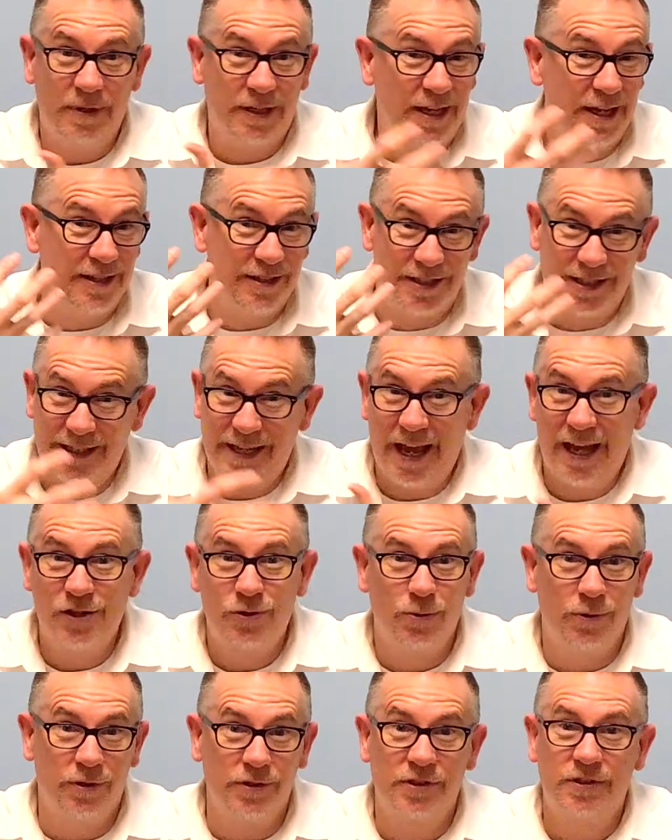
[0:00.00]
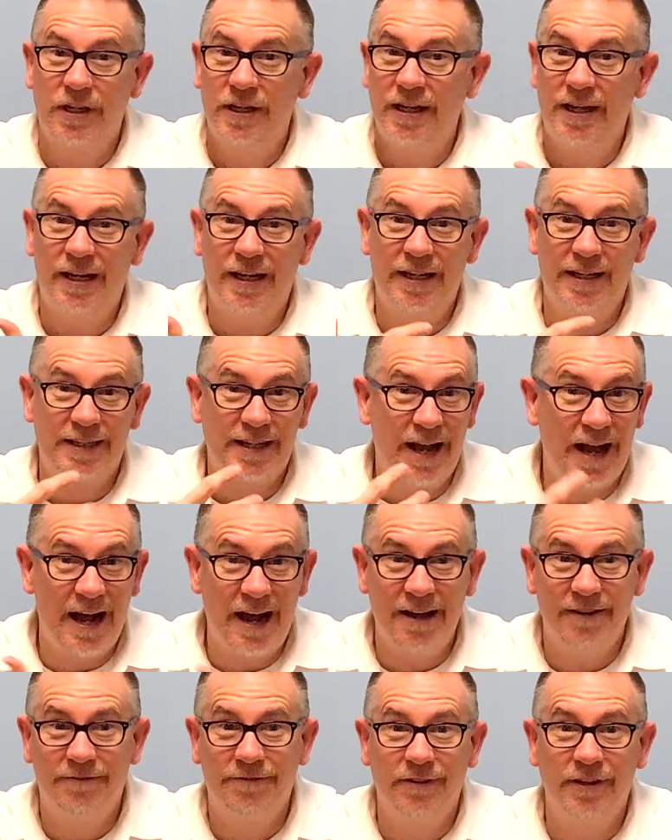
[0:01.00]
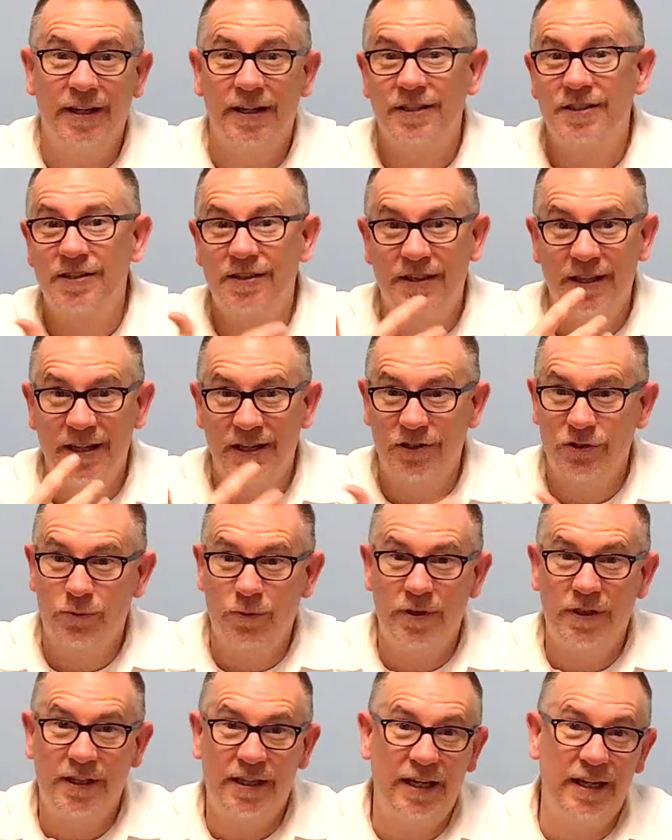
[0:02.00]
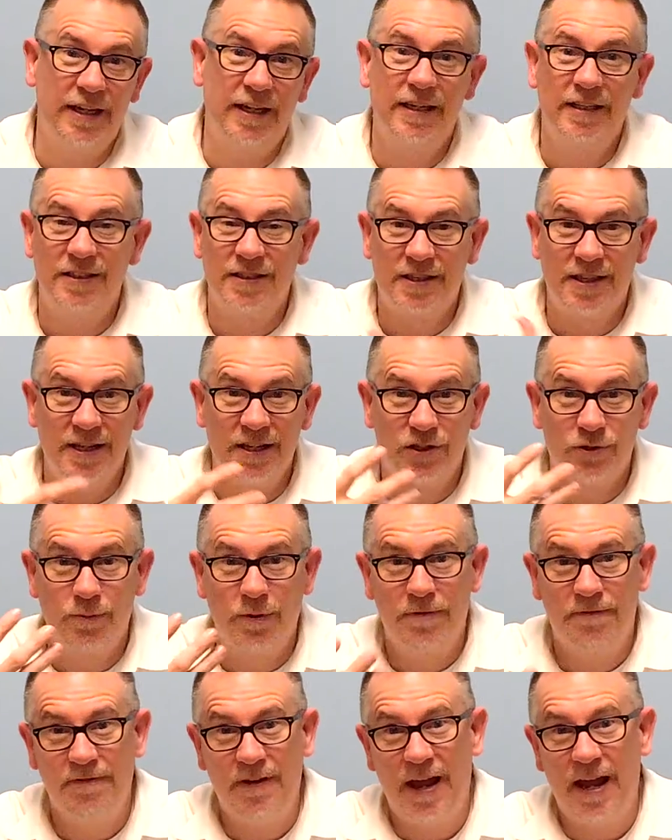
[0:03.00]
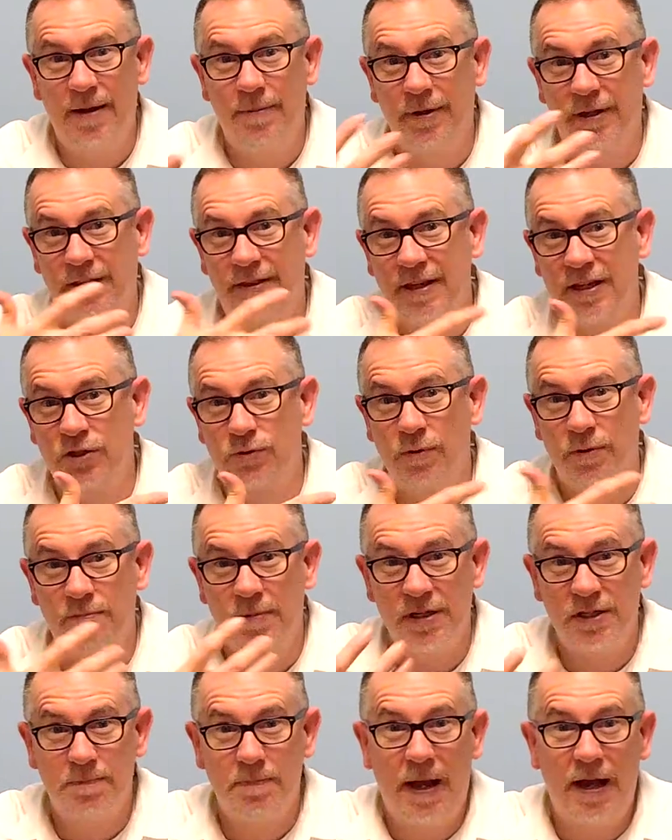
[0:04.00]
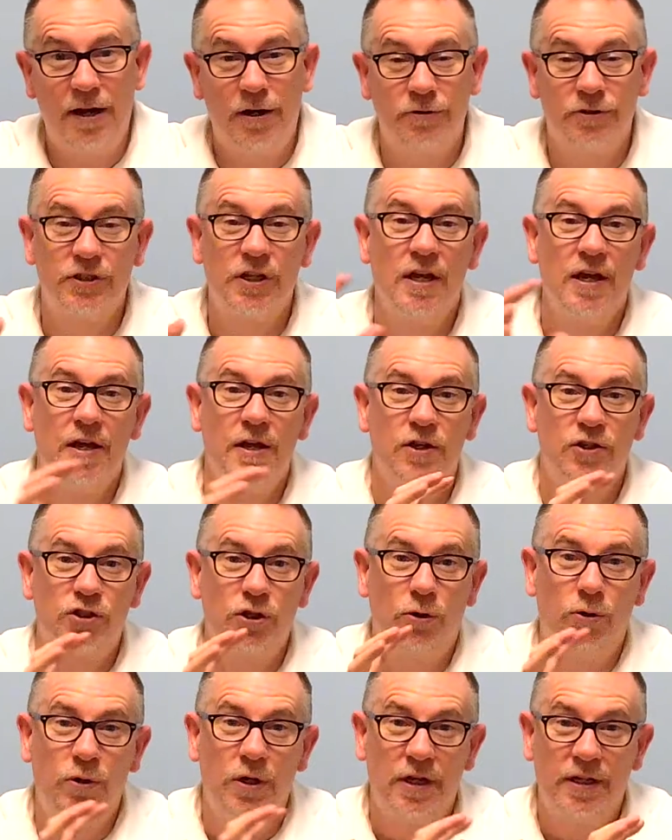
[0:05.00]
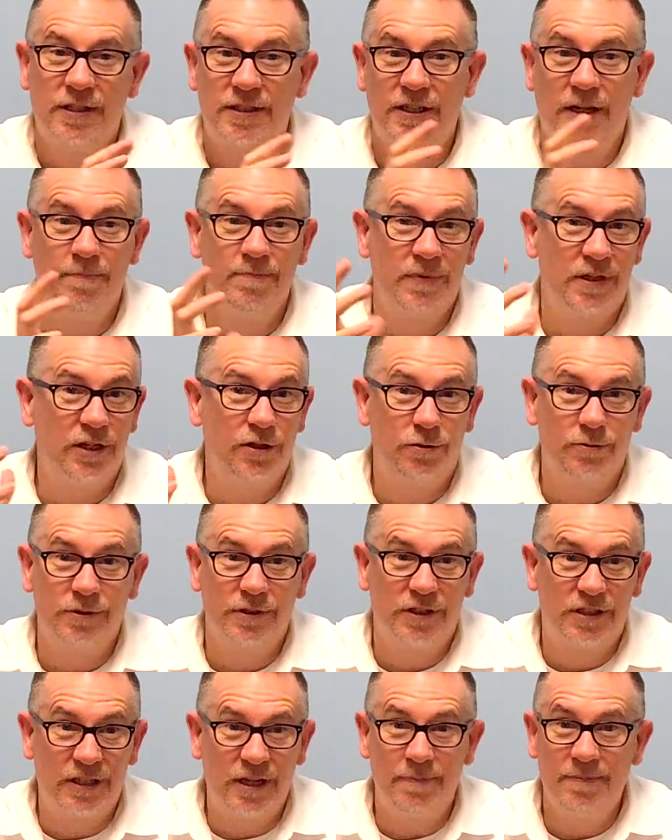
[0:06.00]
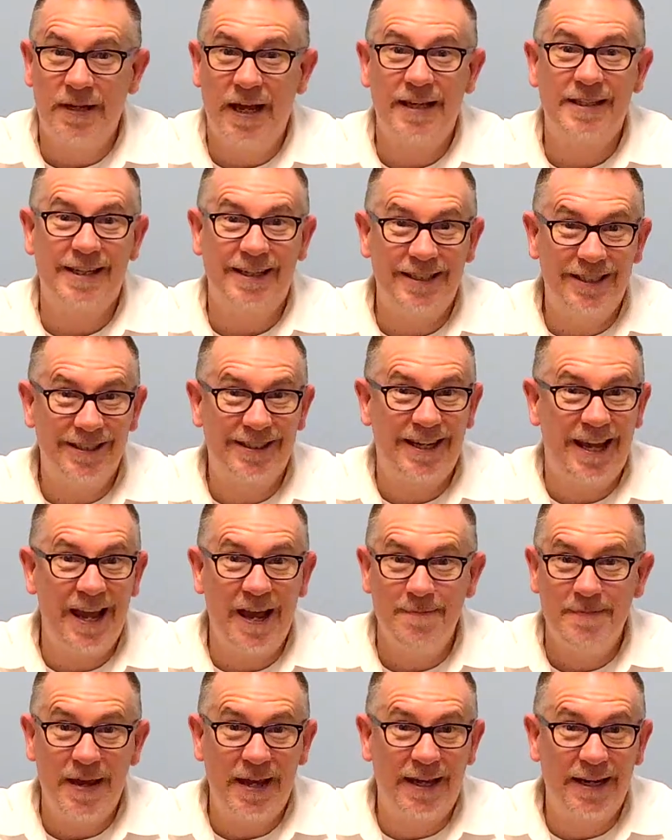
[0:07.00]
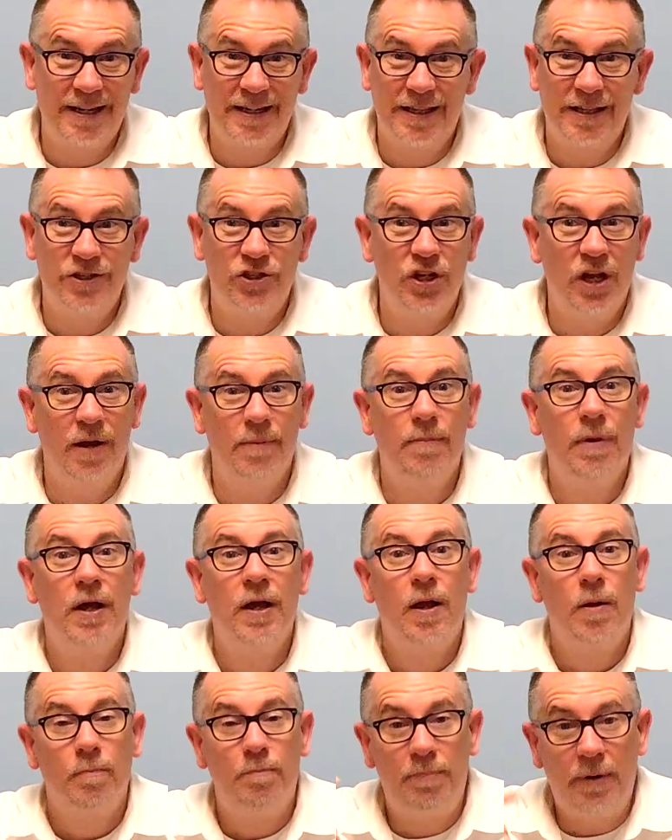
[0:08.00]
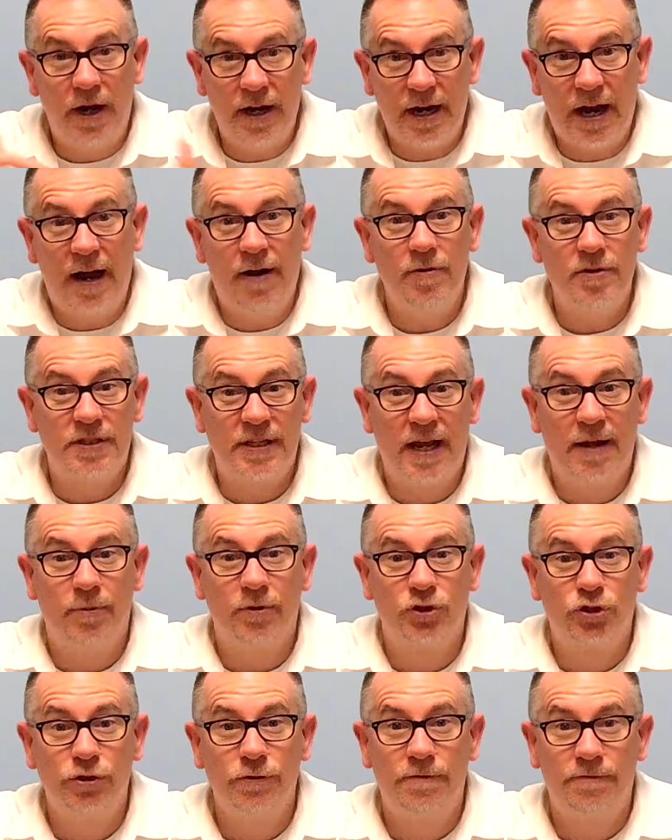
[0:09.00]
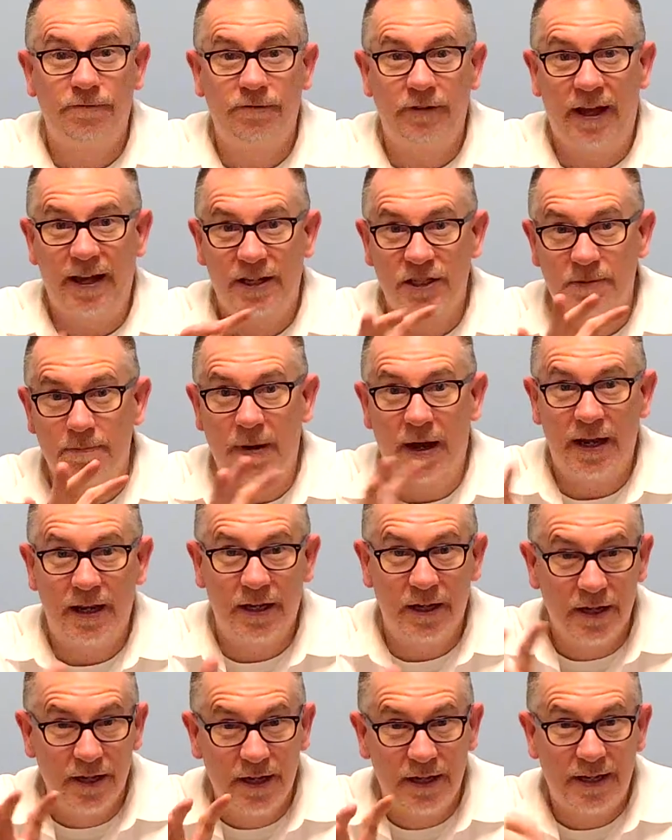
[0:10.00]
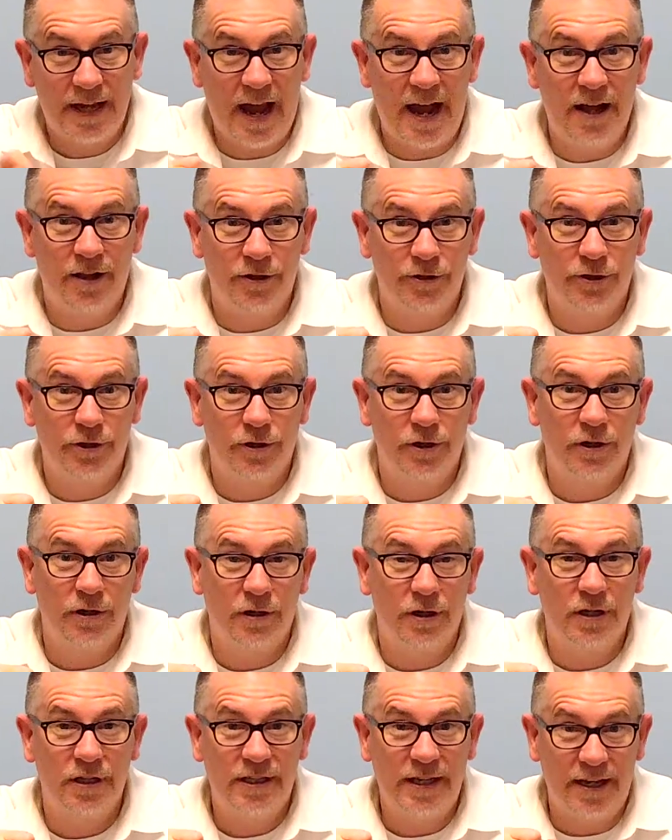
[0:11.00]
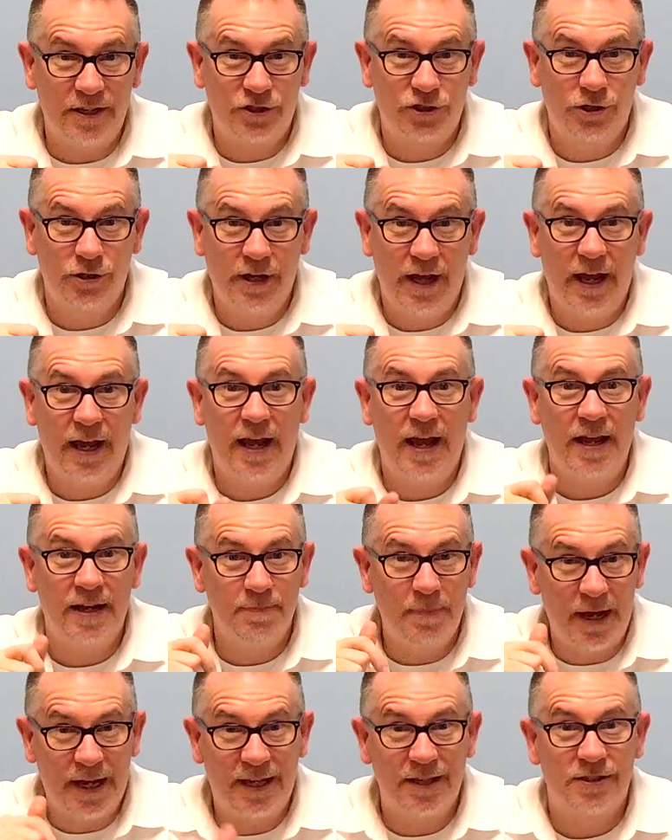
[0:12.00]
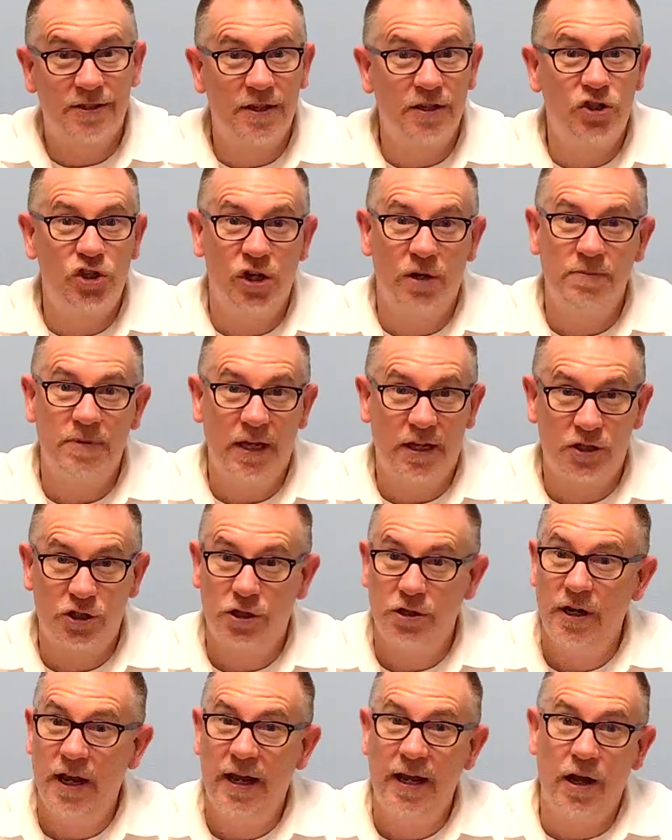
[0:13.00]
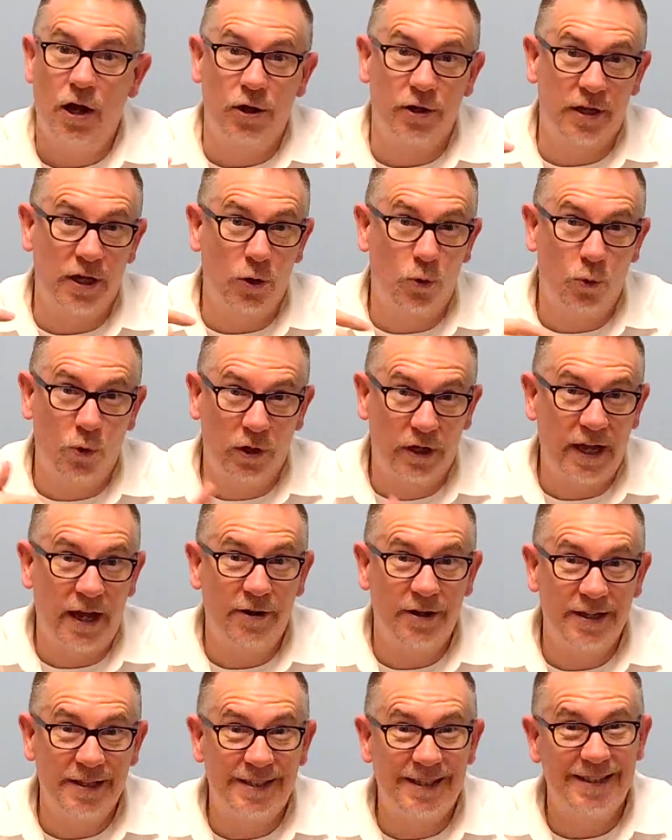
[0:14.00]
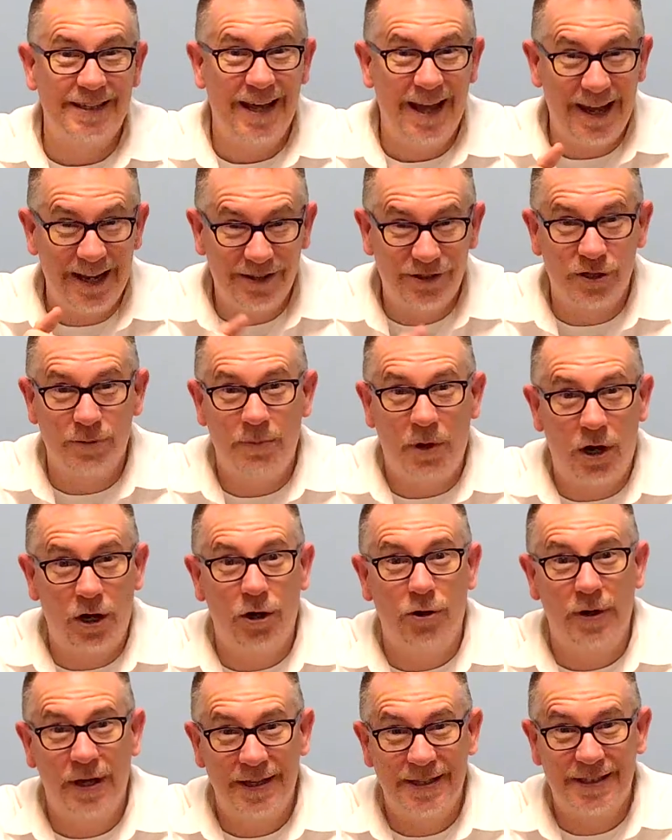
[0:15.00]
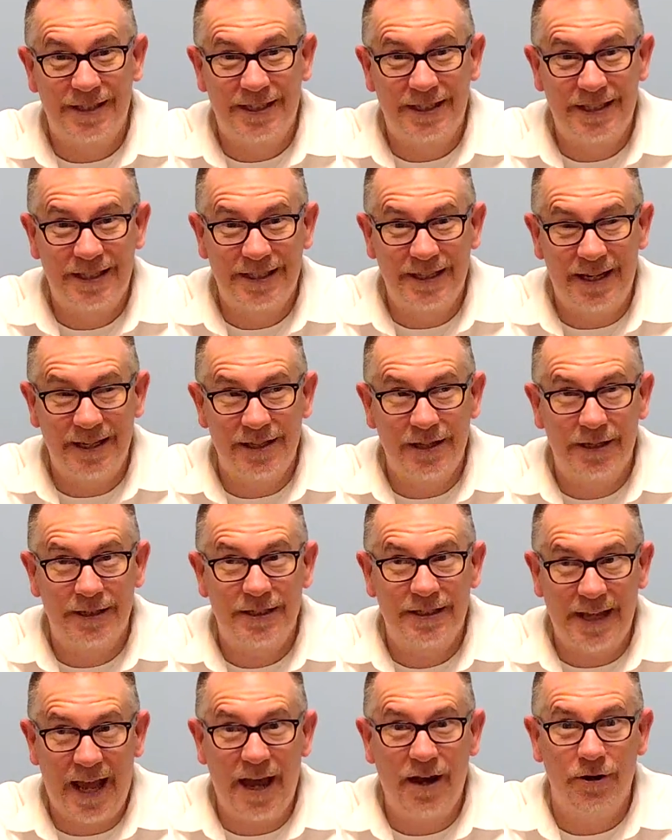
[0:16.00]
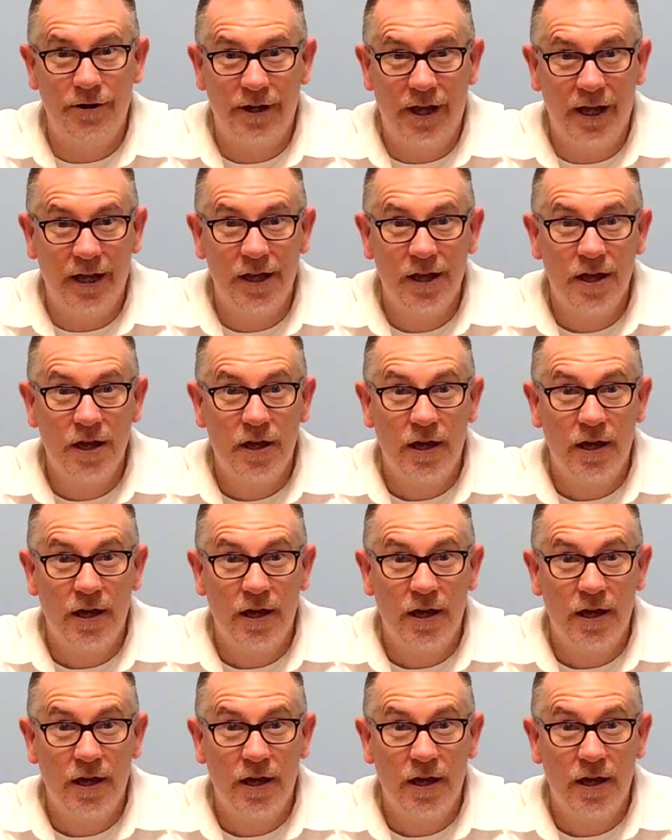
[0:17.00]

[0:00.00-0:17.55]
Again, schedules, conflicts, things with the kids, things with family, things with my spouse. So some days I just can't make it into the gym. But I was able to flex my calendar yesterday and make it to the gym yesterday. I'll get a workout in today, tomorrow, and Saturday.